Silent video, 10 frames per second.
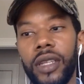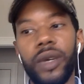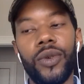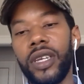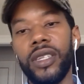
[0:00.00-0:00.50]

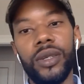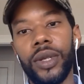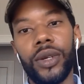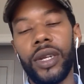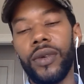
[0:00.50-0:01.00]
No one can do
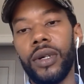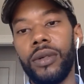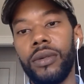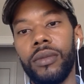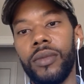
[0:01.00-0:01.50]
it on their
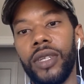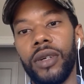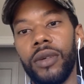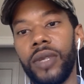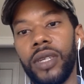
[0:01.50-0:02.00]
own. It
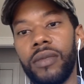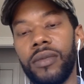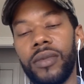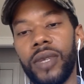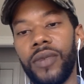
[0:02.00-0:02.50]

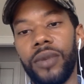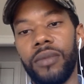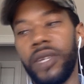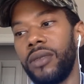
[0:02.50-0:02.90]
requires a village,